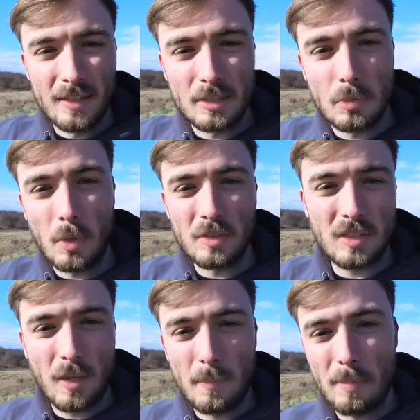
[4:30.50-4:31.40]
the
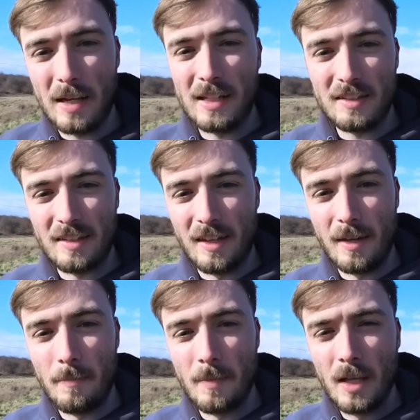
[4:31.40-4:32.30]
Swanscombe
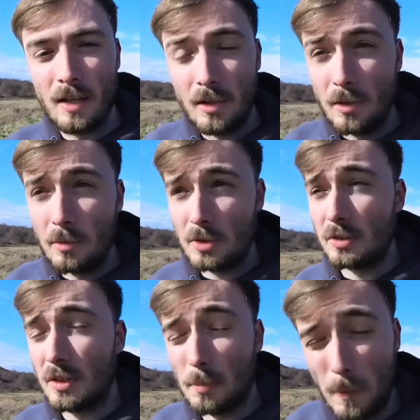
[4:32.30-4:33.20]
Peninsula which
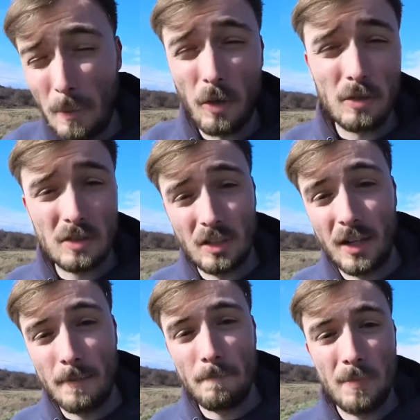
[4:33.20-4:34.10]
was the proposed
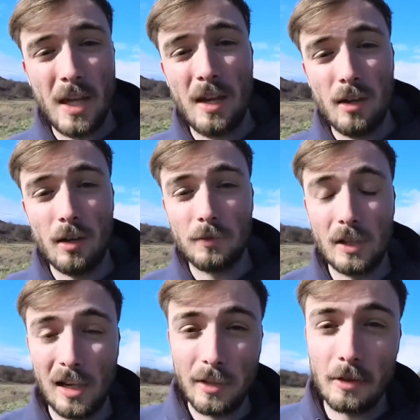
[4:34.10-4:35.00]
site of
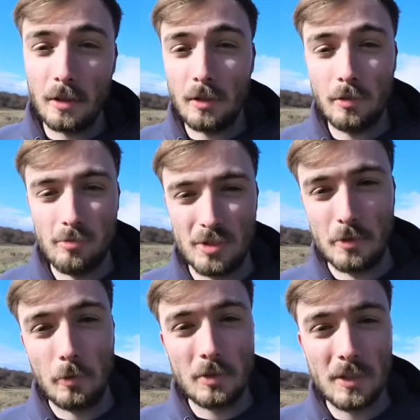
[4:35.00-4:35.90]
the London
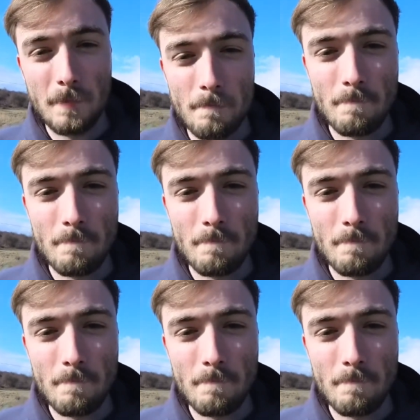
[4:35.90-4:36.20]
resort.